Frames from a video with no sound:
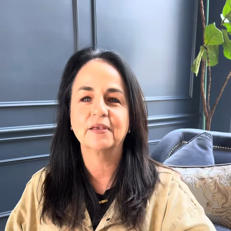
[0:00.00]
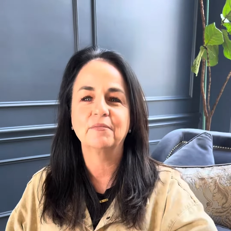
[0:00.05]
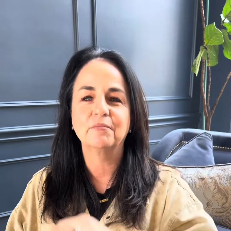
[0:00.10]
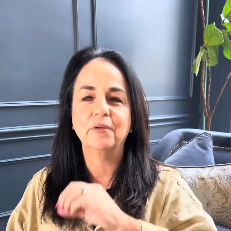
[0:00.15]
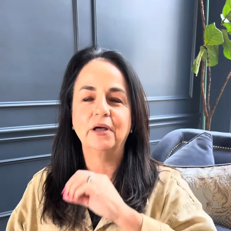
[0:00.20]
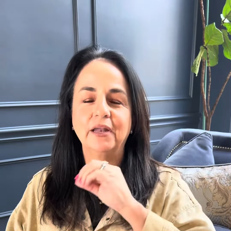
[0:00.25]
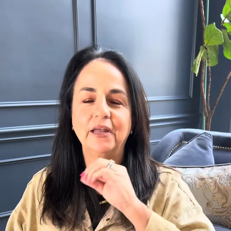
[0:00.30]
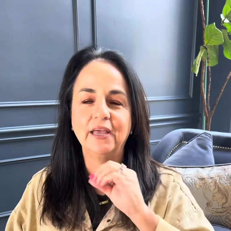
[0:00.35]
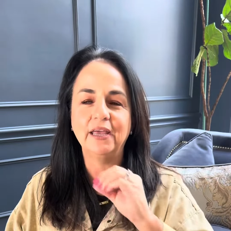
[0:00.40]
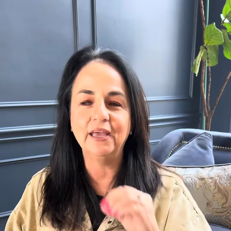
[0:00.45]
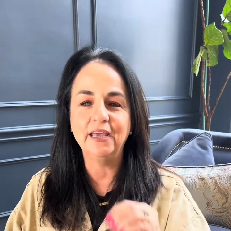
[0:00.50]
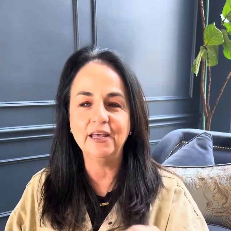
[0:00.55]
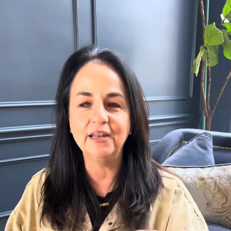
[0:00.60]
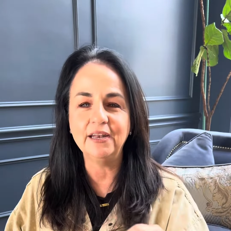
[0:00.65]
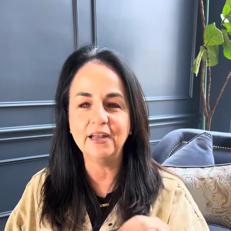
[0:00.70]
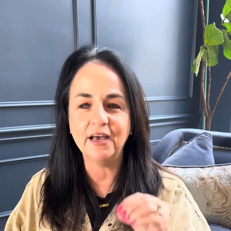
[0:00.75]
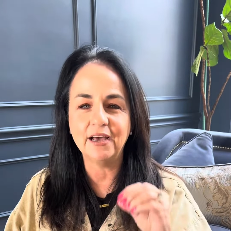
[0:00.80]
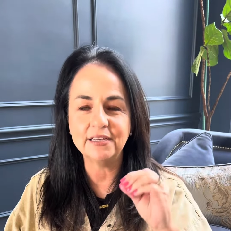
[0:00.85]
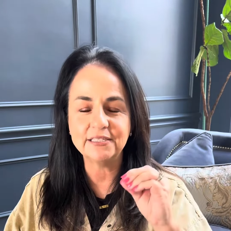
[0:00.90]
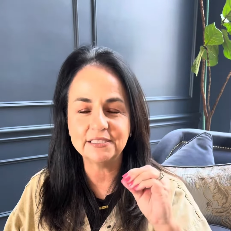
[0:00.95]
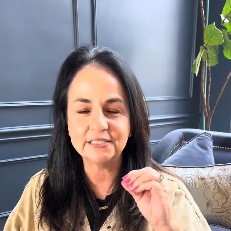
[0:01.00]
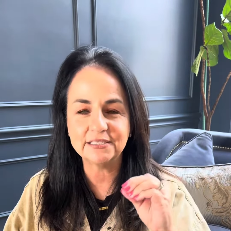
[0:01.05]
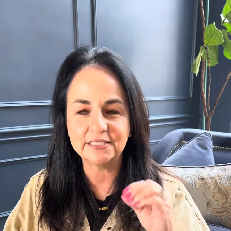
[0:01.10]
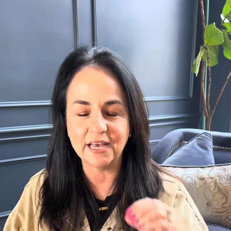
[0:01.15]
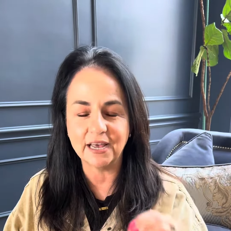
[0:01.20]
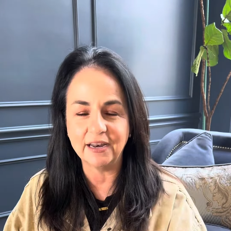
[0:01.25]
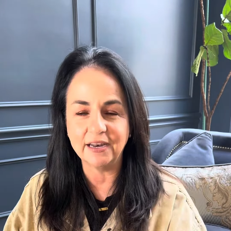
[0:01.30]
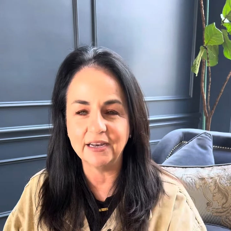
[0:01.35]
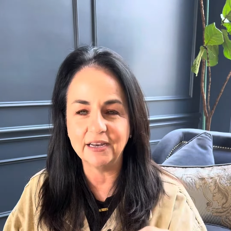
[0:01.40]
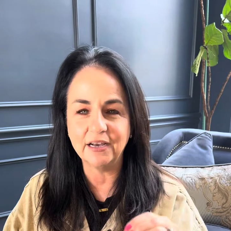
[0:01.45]
But in a
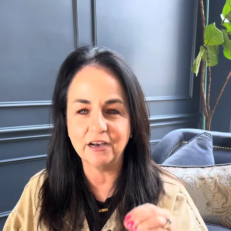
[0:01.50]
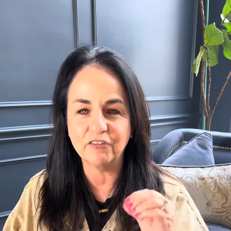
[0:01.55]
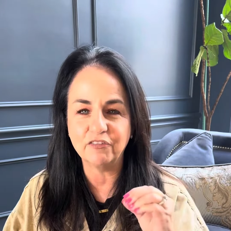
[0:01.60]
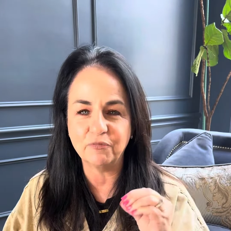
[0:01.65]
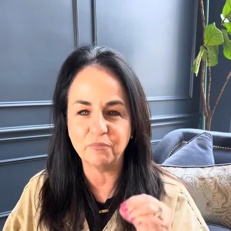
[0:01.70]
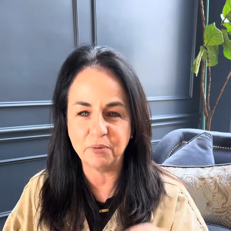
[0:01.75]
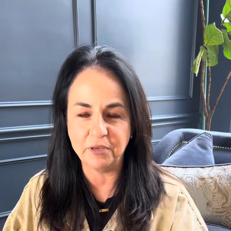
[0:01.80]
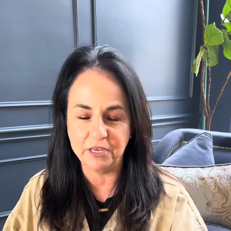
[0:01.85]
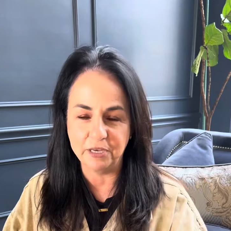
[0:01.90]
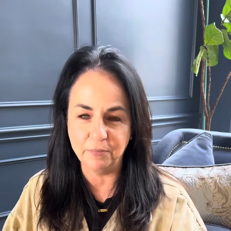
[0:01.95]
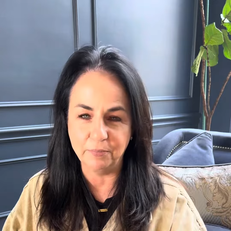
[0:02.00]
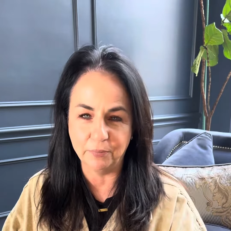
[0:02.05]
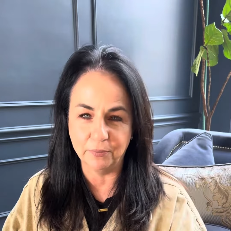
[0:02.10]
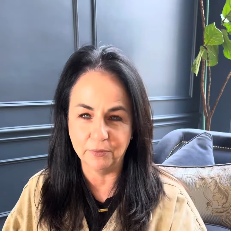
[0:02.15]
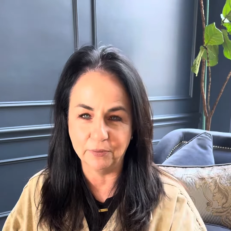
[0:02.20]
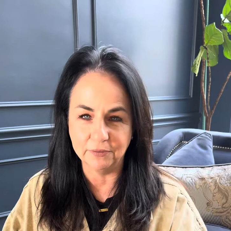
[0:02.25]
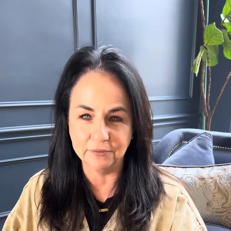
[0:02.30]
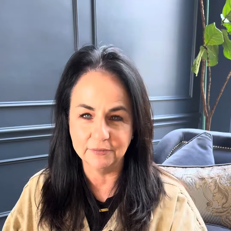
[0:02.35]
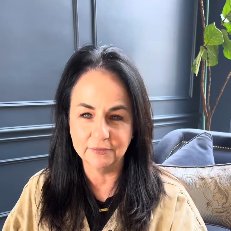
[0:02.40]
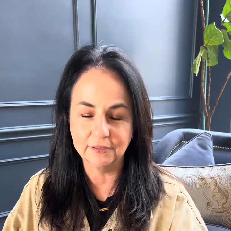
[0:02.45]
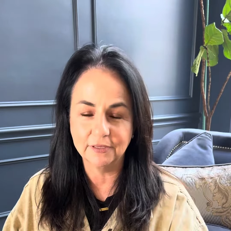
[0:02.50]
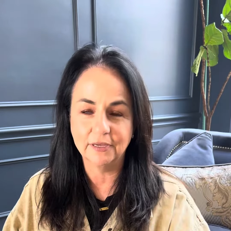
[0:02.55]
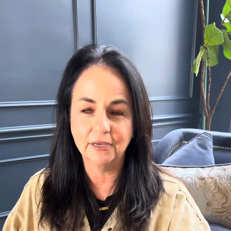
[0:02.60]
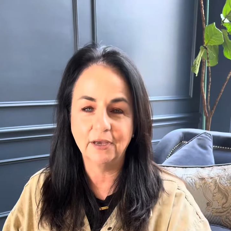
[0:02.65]
setting of people,